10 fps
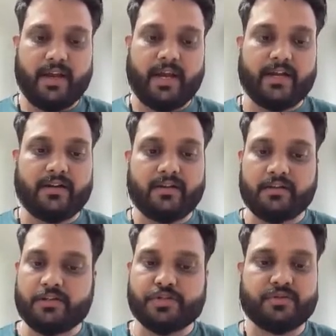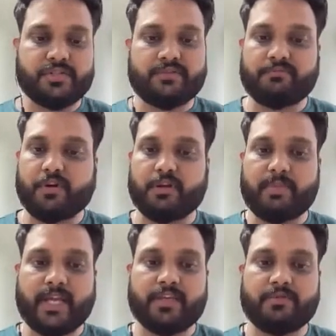and it'll show some
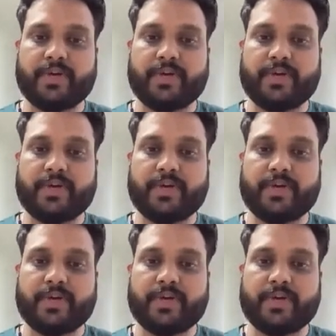fallback